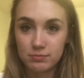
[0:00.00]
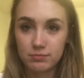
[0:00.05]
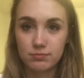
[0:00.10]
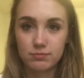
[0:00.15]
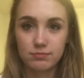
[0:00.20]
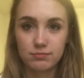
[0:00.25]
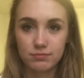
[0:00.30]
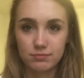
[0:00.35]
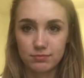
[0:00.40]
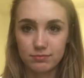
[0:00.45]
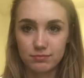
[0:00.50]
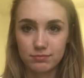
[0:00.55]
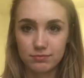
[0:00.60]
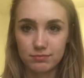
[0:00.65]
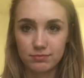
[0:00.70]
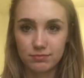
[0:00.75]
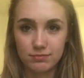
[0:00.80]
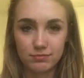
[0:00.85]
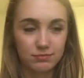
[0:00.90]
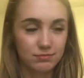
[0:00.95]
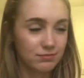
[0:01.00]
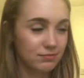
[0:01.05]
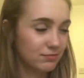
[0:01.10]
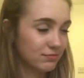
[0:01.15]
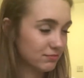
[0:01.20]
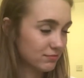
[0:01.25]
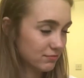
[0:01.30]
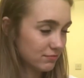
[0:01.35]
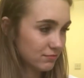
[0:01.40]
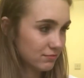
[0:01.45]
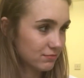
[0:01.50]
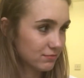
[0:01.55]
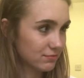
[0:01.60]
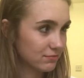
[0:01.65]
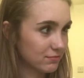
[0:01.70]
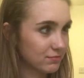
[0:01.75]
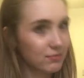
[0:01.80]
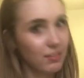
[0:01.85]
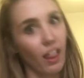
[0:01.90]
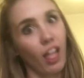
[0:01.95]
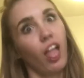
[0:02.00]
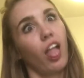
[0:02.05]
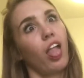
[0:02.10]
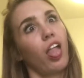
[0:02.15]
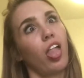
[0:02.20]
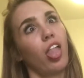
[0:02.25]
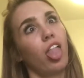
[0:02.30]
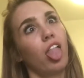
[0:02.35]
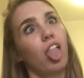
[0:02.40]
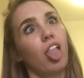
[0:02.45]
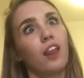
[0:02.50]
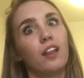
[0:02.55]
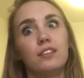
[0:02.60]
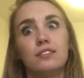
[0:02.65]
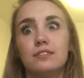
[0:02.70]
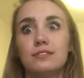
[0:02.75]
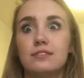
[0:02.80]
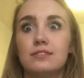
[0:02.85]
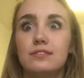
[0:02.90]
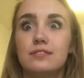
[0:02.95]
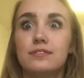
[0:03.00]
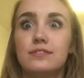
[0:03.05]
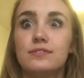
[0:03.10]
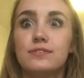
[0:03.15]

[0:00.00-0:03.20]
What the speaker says: (no one is talking)